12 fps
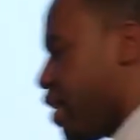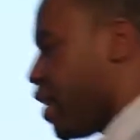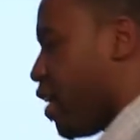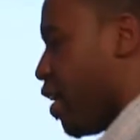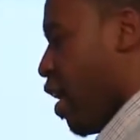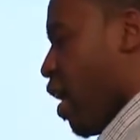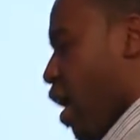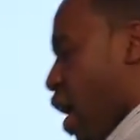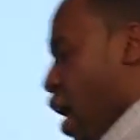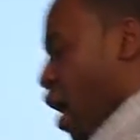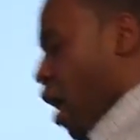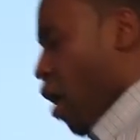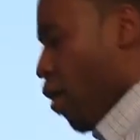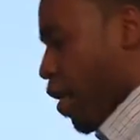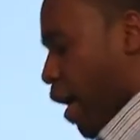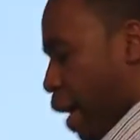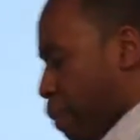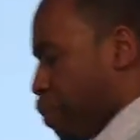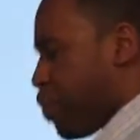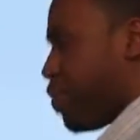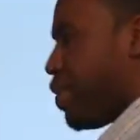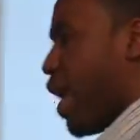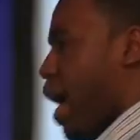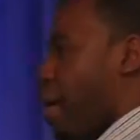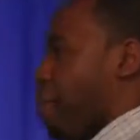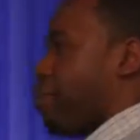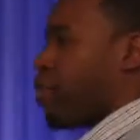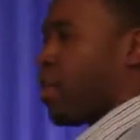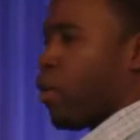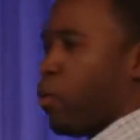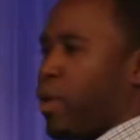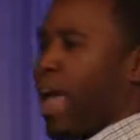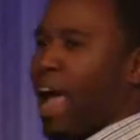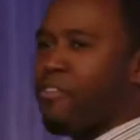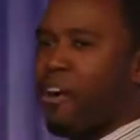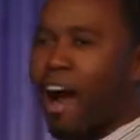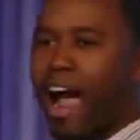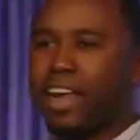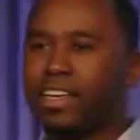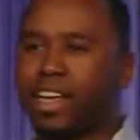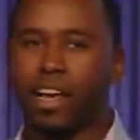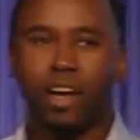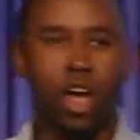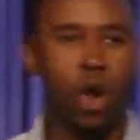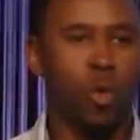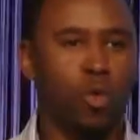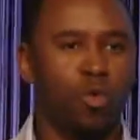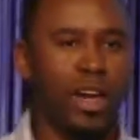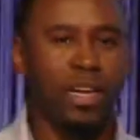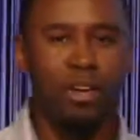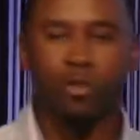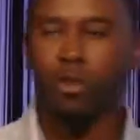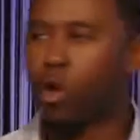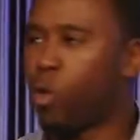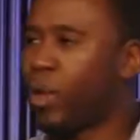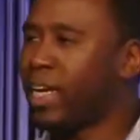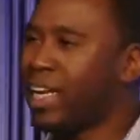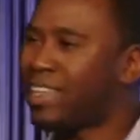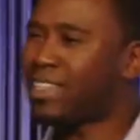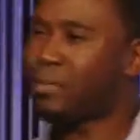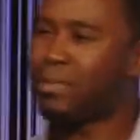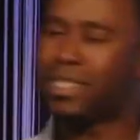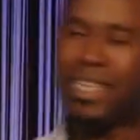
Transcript: did. Okay, now we have our idea. We're ready to roll. We need some